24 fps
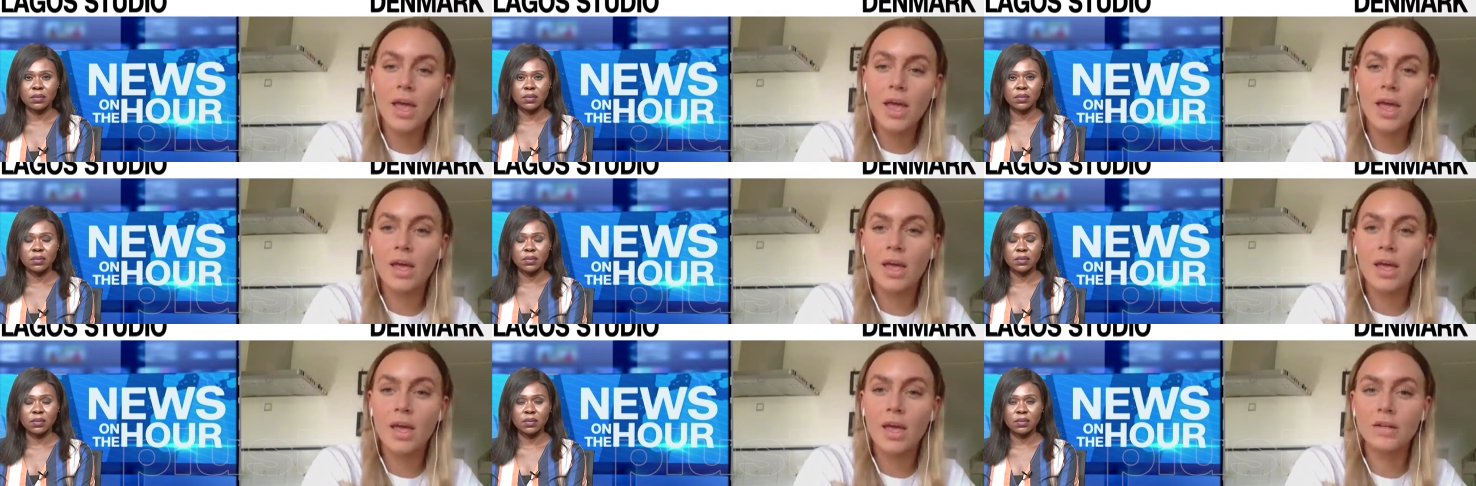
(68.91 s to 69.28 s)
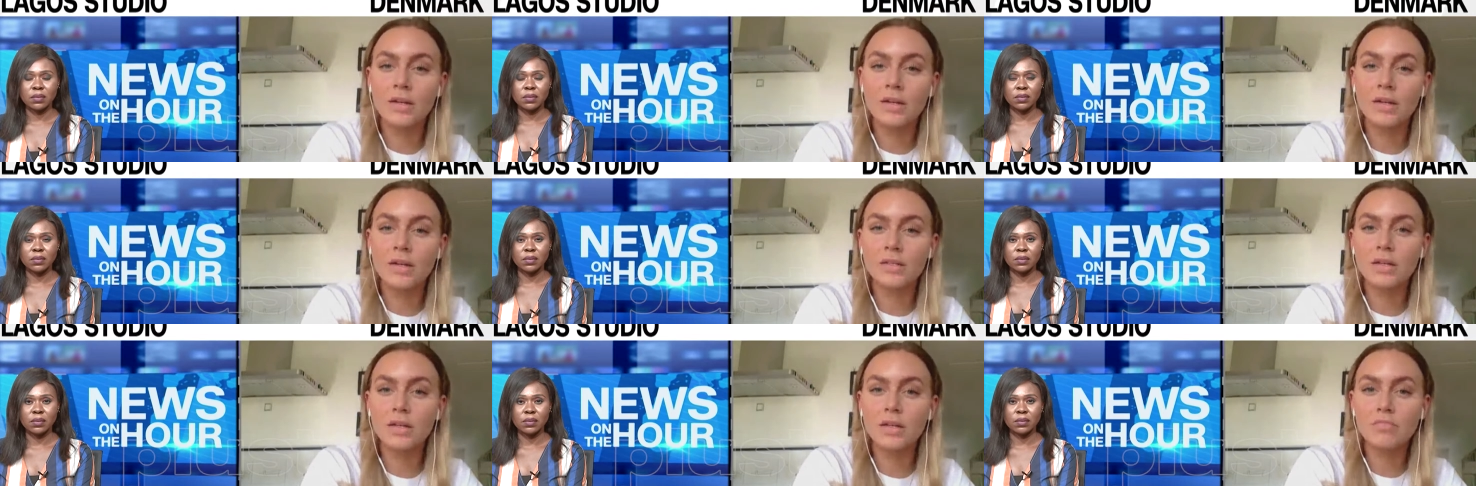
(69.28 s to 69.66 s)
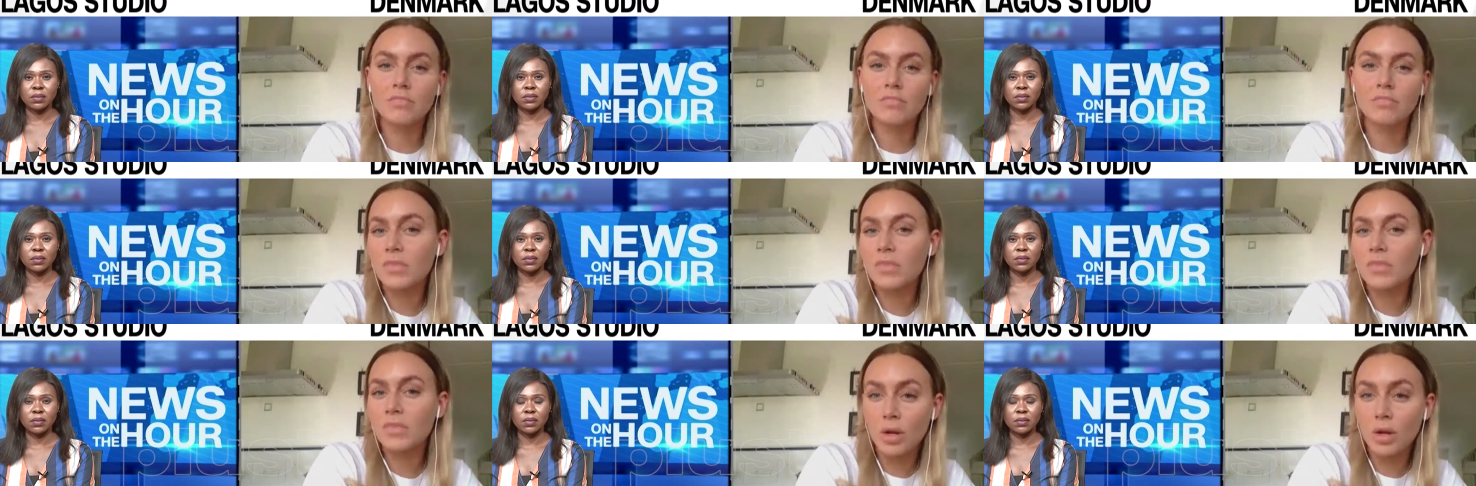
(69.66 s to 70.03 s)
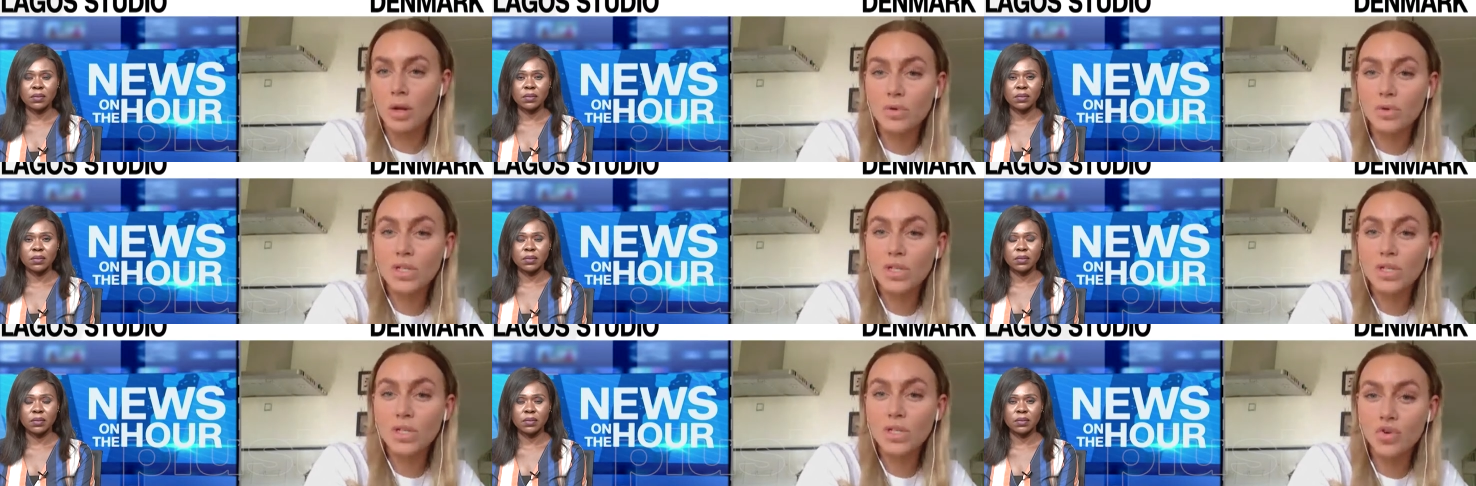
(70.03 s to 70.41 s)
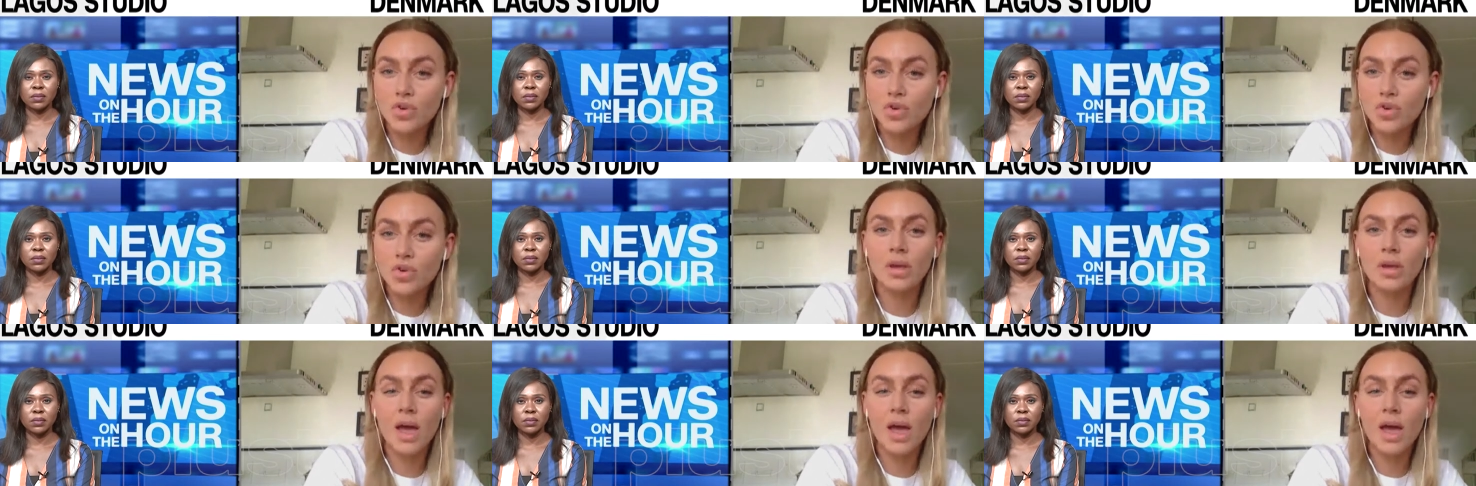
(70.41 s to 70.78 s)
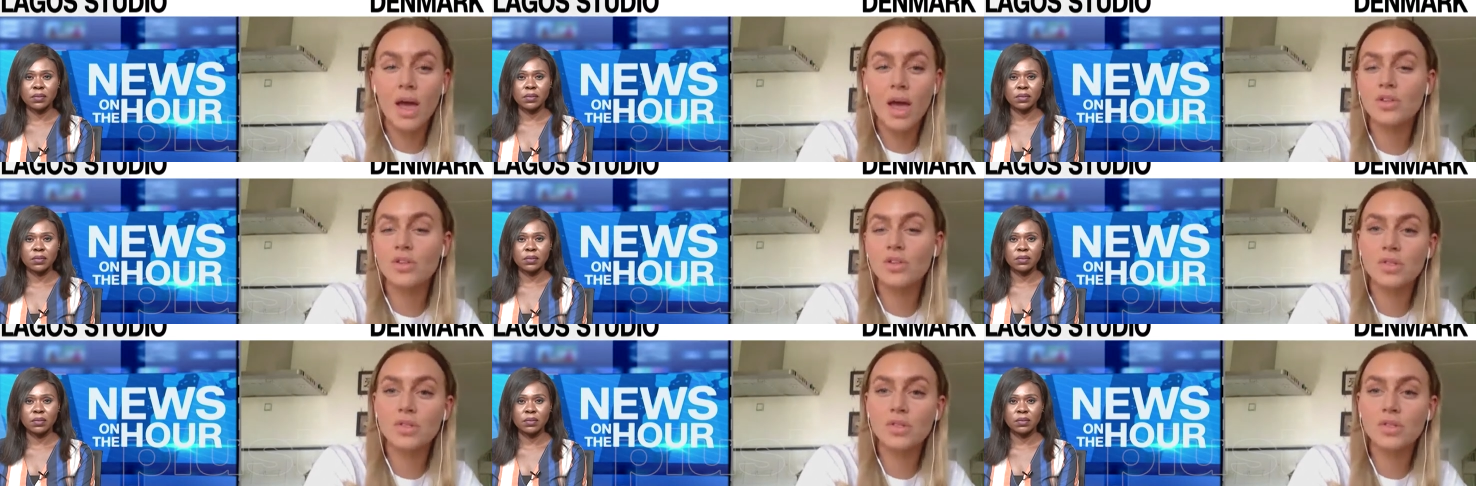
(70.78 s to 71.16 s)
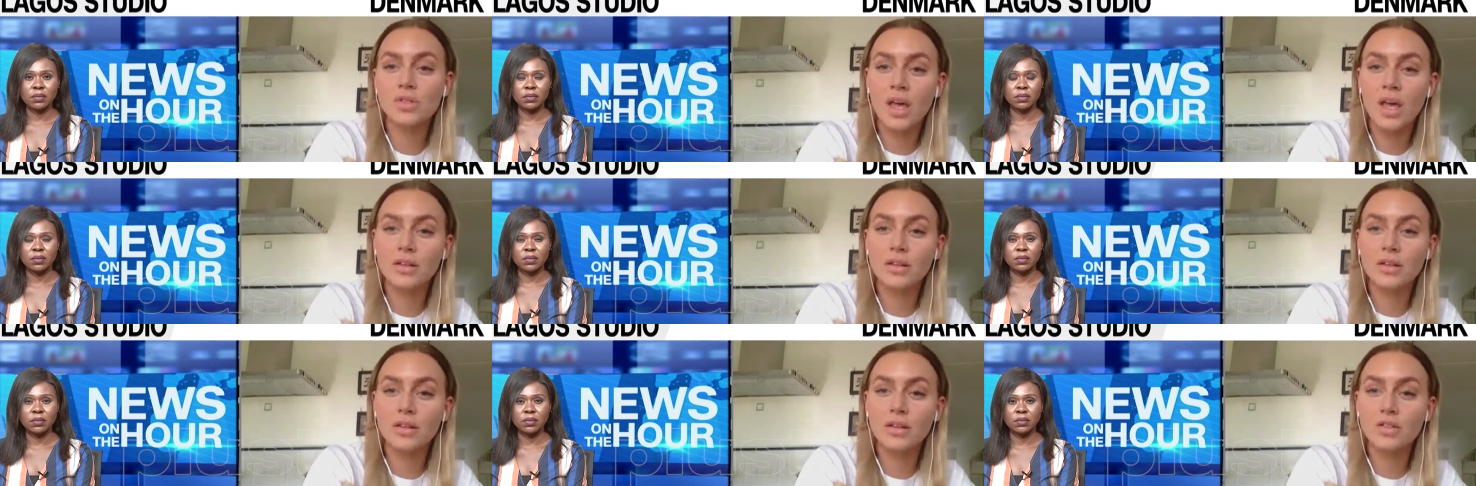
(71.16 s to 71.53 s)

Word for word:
Speaker 1: and the numbers are dropping, as you said.